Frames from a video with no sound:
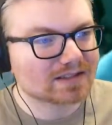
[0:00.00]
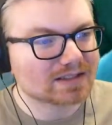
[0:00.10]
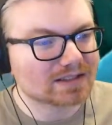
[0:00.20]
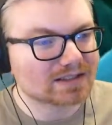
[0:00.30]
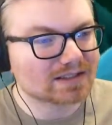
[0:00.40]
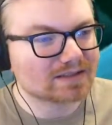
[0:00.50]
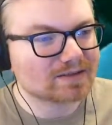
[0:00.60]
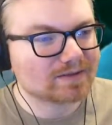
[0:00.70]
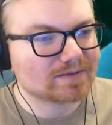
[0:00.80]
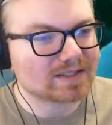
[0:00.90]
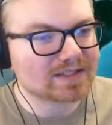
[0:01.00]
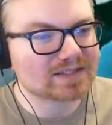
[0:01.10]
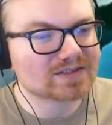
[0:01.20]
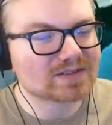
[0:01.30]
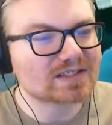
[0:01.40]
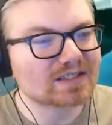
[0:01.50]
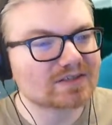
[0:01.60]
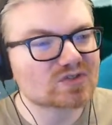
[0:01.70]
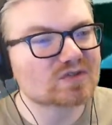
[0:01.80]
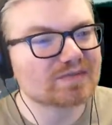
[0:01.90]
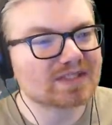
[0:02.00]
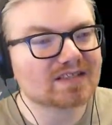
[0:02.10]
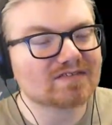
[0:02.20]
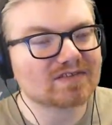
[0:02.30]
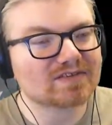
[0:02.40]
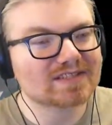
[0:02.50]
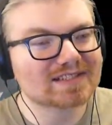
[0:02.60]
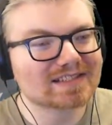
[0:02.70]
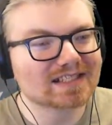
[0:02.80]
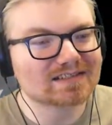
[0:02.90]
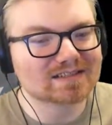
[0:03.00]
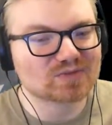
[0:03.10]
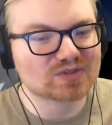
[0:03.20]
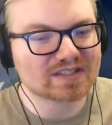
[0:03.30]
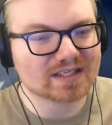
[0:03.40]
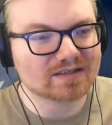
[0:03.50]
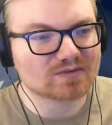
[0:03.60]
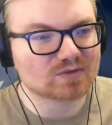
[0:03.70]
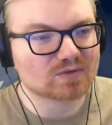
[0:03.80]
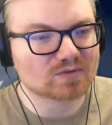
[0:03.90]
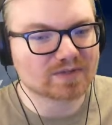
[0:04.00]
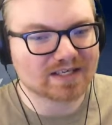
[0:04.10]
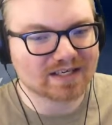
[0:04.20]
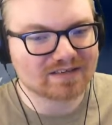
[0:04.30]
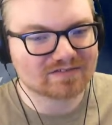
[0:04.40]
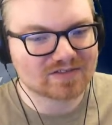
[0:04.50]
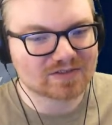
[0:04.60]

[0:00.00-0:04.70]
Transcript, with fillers: Uh, all right, so it's another swimming level. This is kind of similar to that other one where we have